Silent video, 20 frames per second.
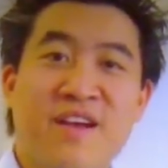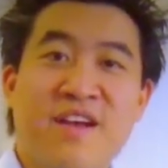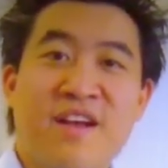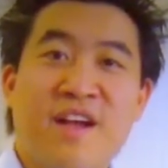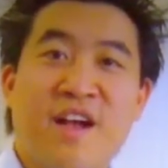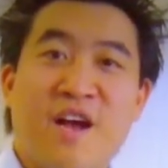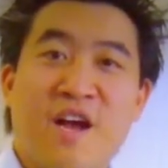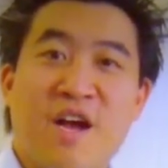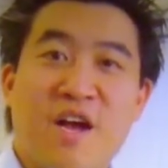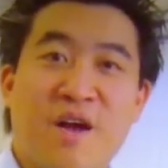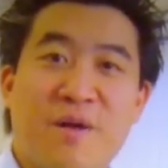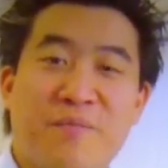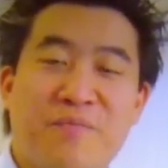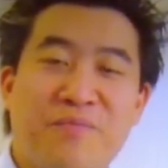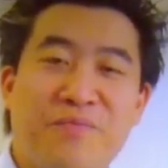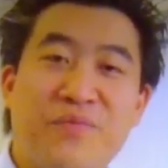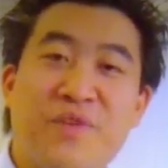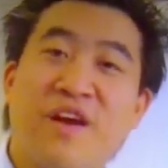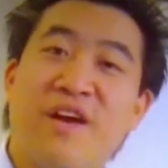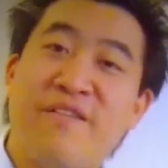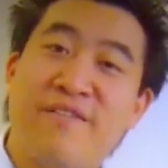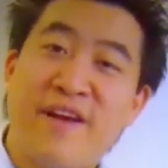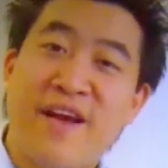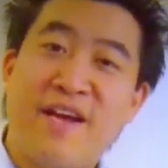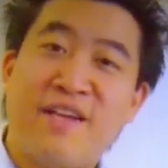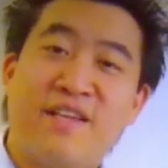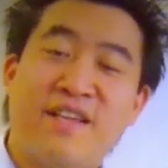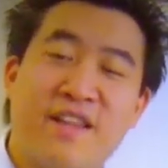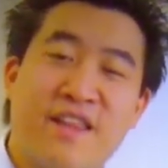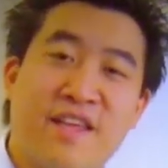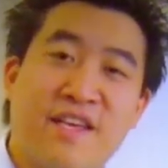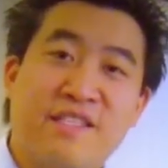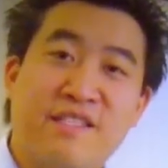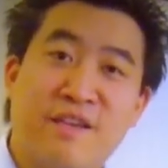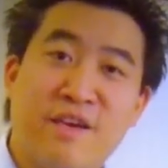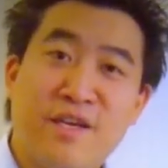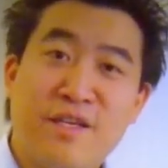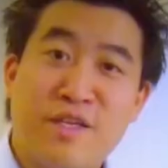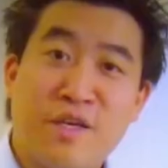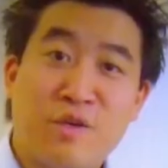I've had things
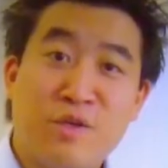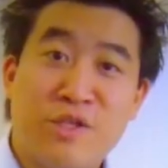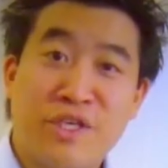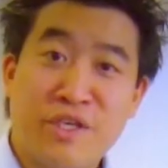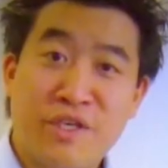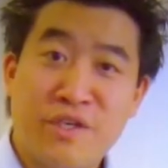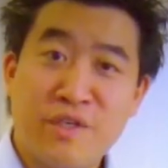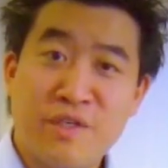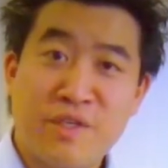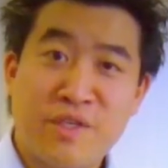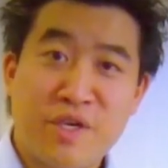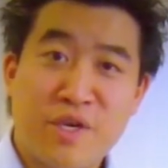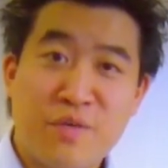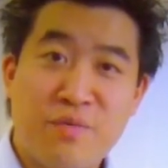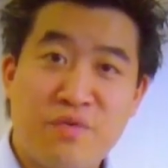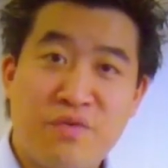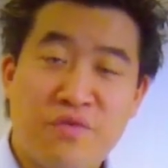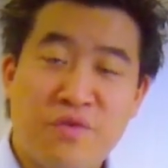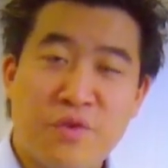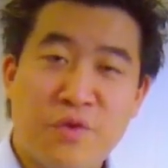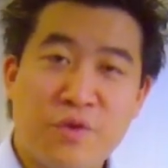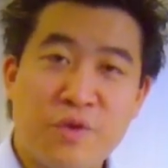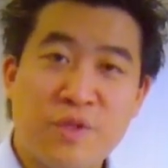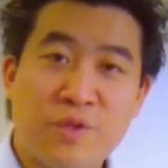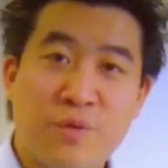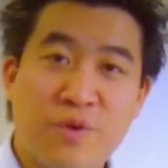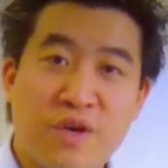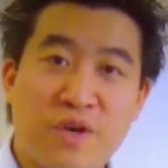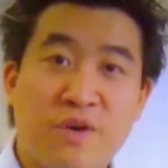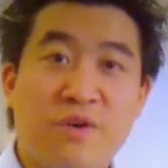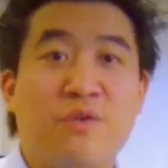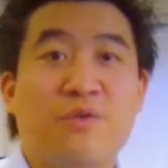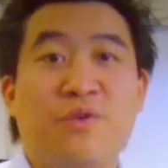like Dolce Gusto before as well,